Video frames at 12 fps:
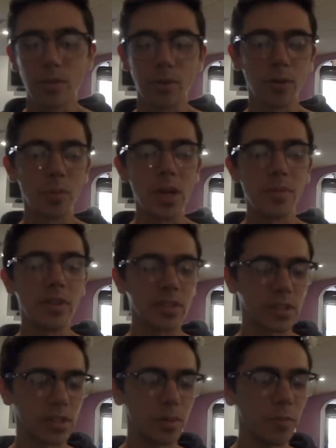or maybe
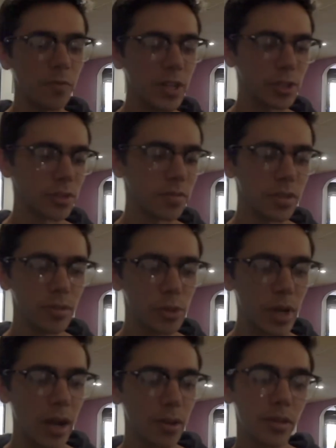it's some feature of the new
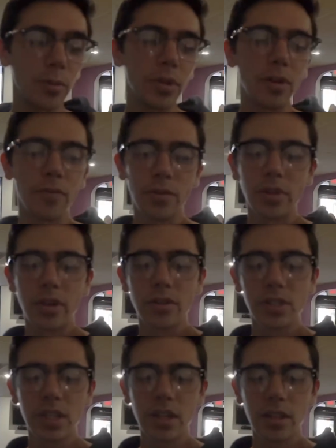tracker that we don't fully
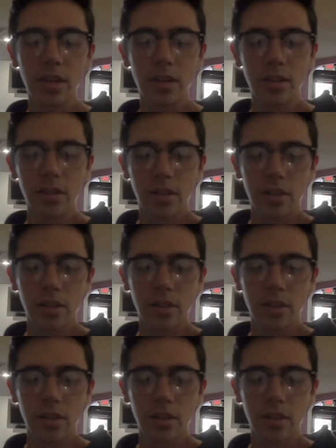understand yet.